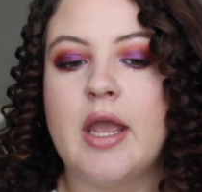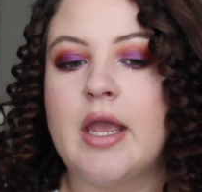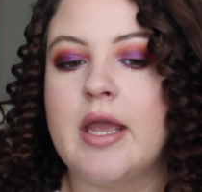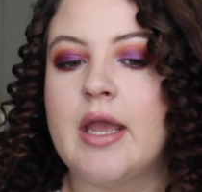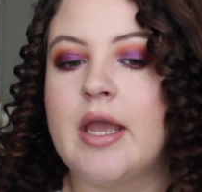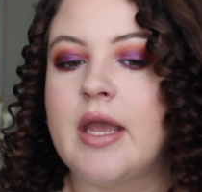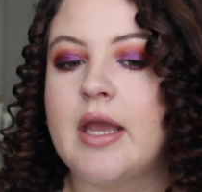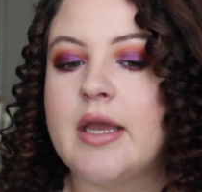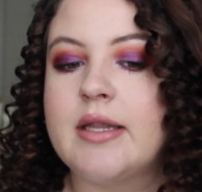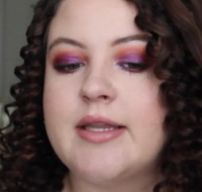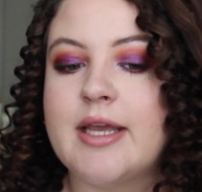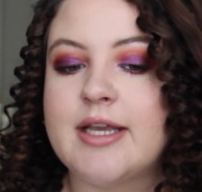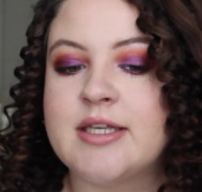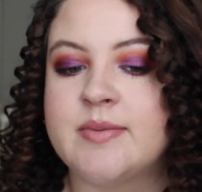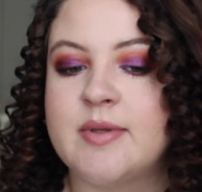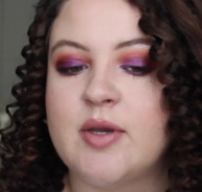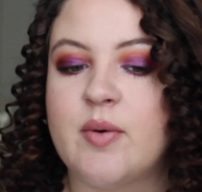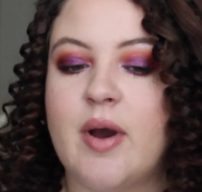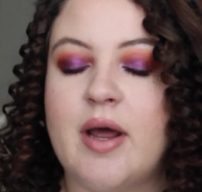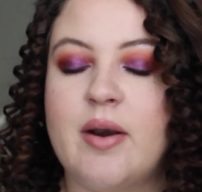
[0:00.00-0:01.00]
it
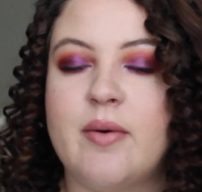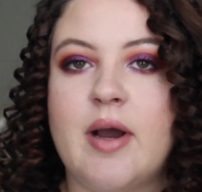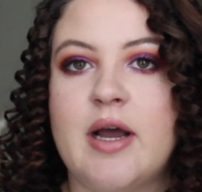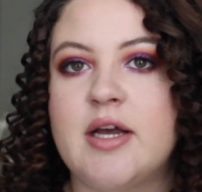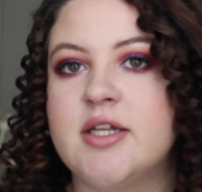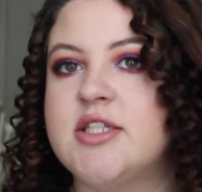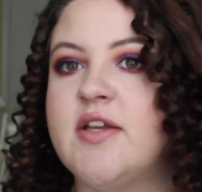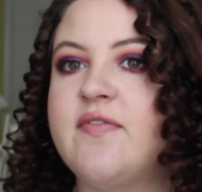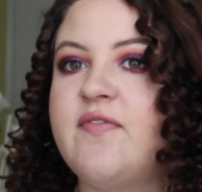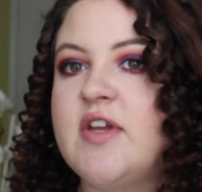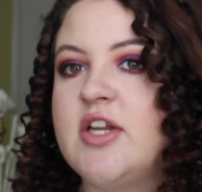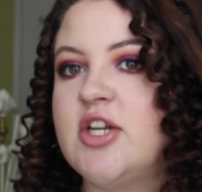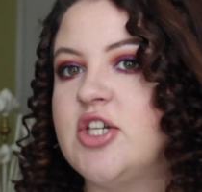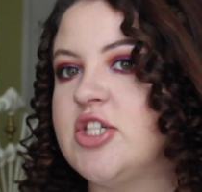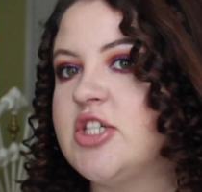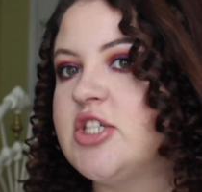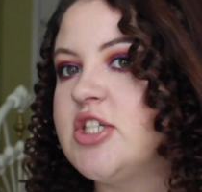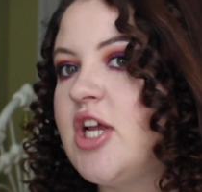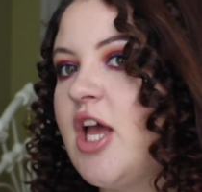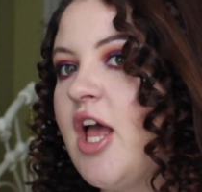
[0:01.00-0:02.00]
takes me quite a while to
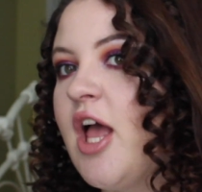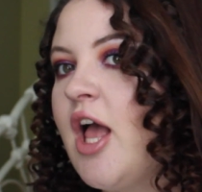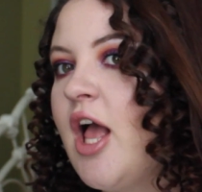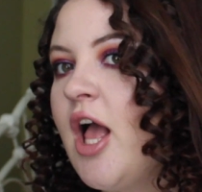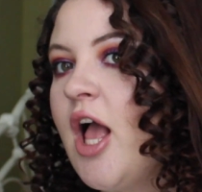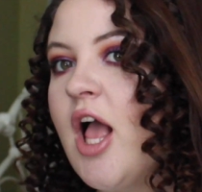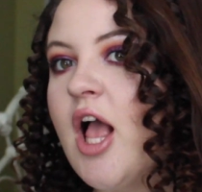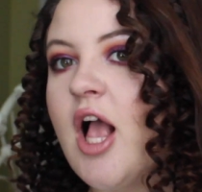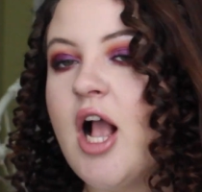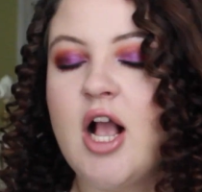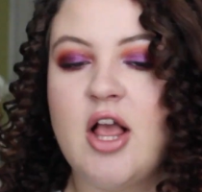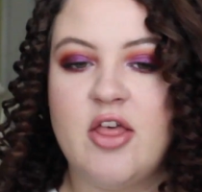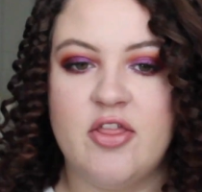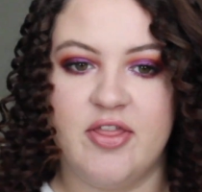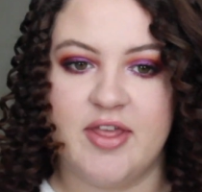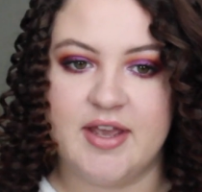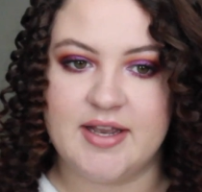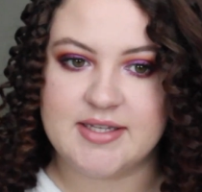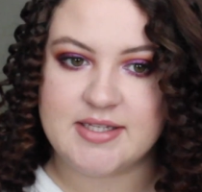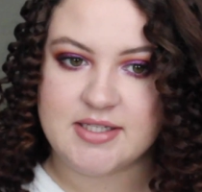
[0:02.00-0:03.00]
finish
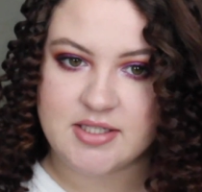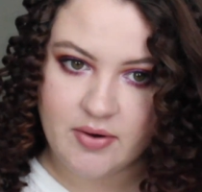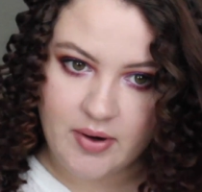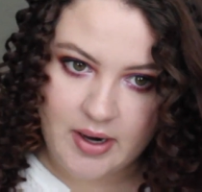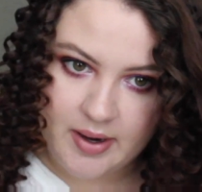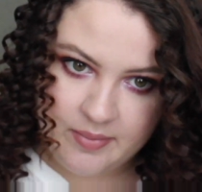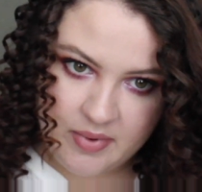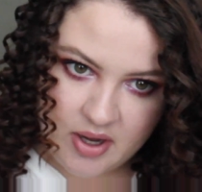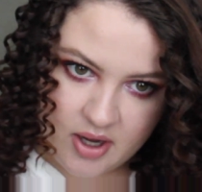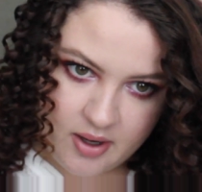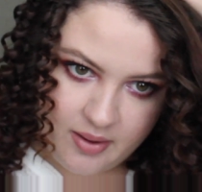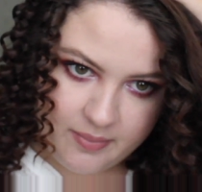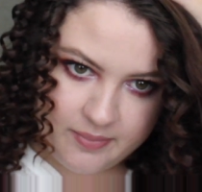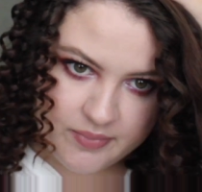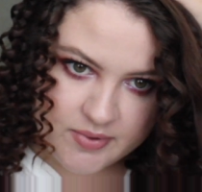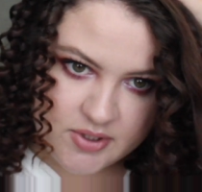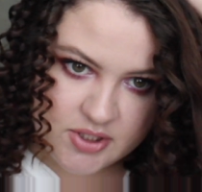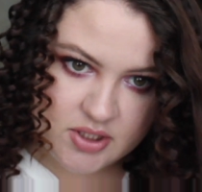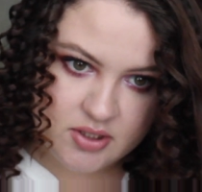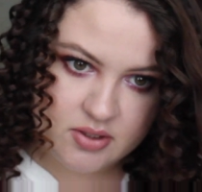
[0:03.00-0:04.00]
this. So I'm up
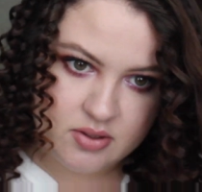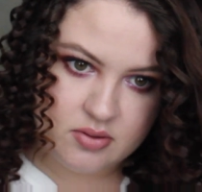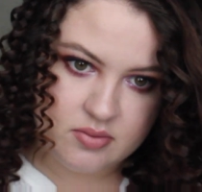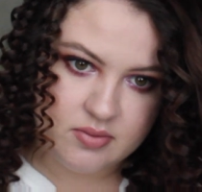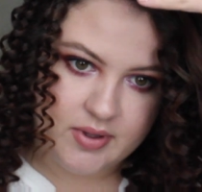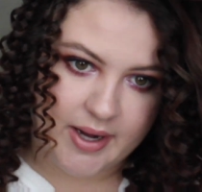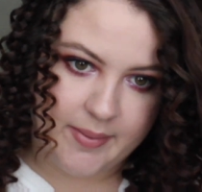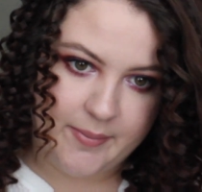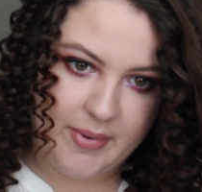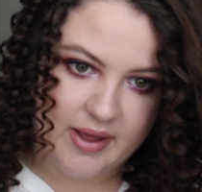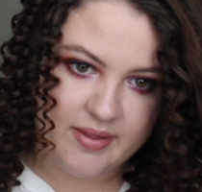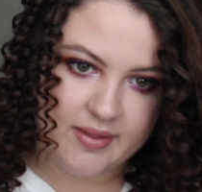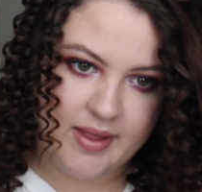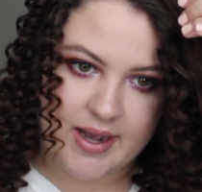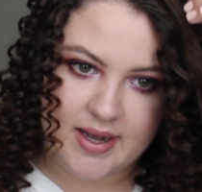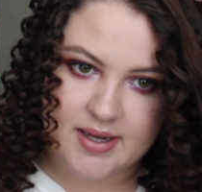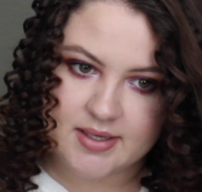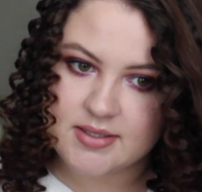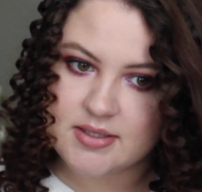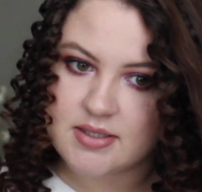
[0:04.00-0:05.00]
to like my
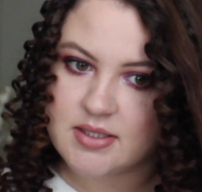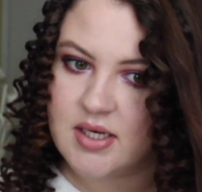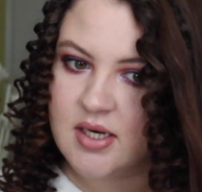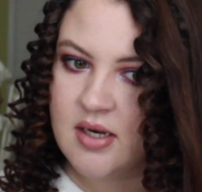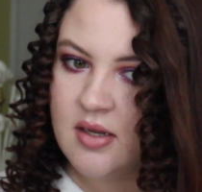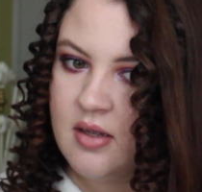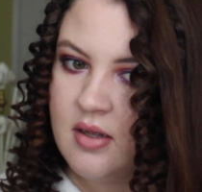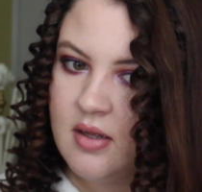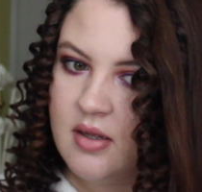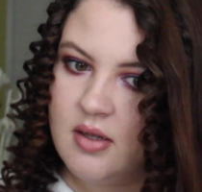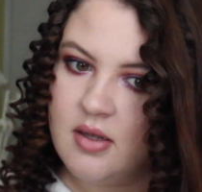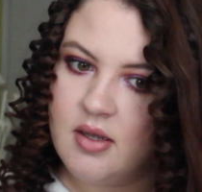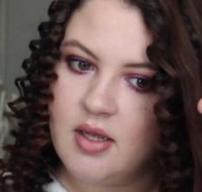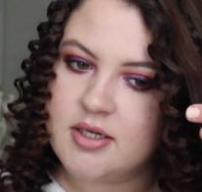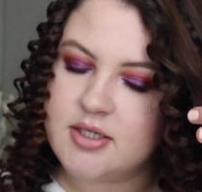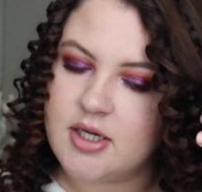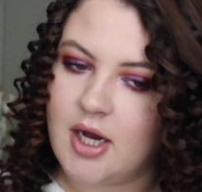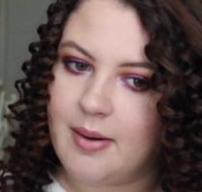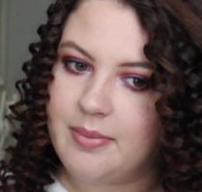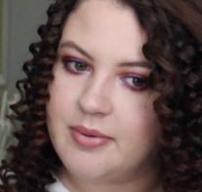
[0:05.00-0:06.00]
last
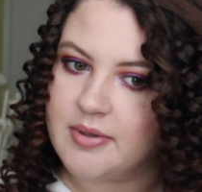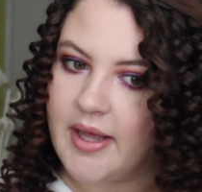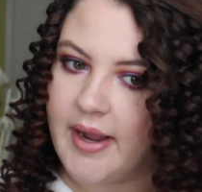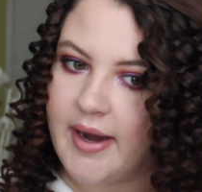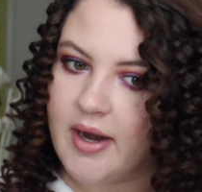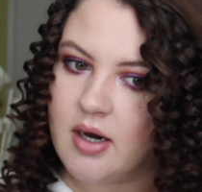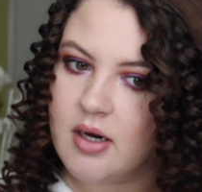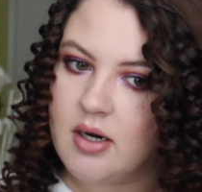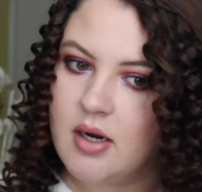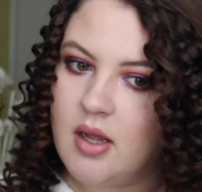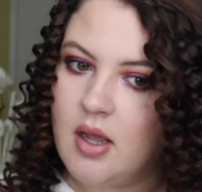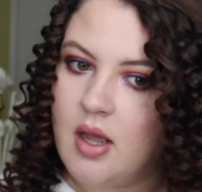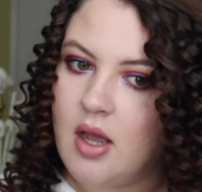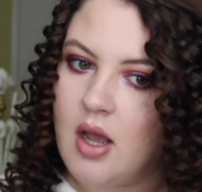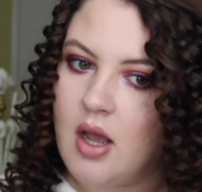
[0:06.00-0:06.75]
top layer,